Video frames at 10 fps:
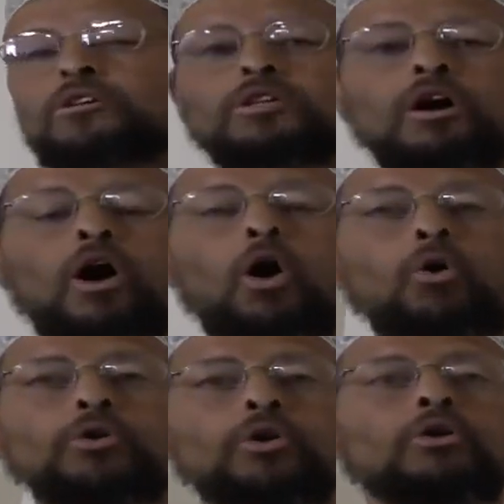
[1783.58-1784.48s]
the
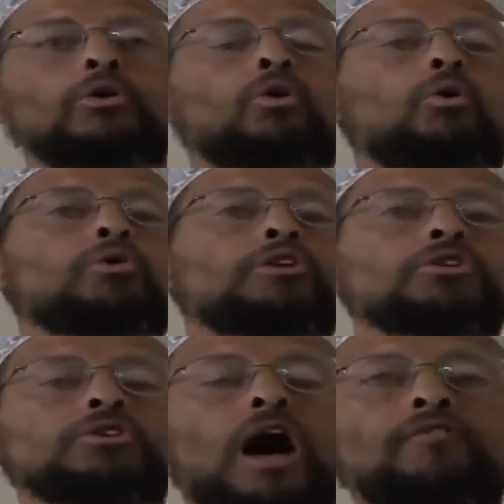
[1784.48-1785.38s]
owner or the
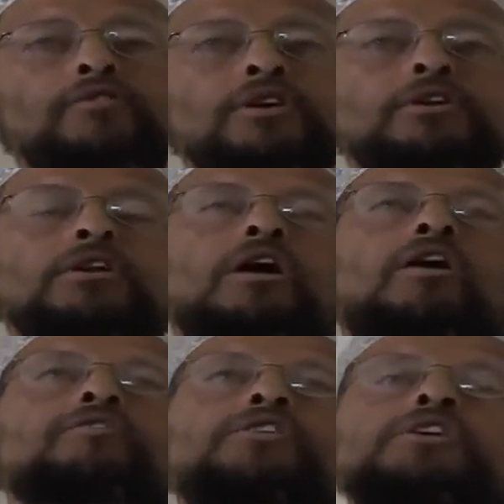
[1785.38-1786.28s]
sovereign
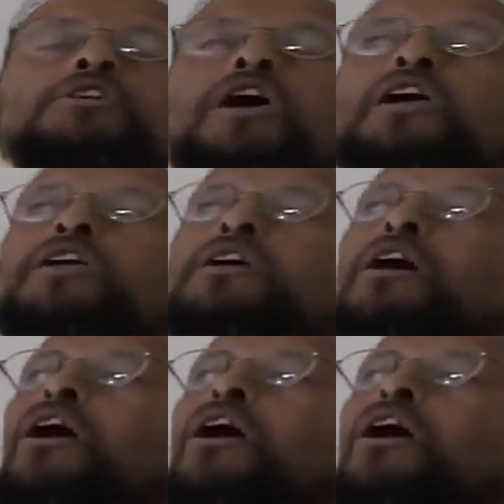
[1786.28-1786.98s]
of the day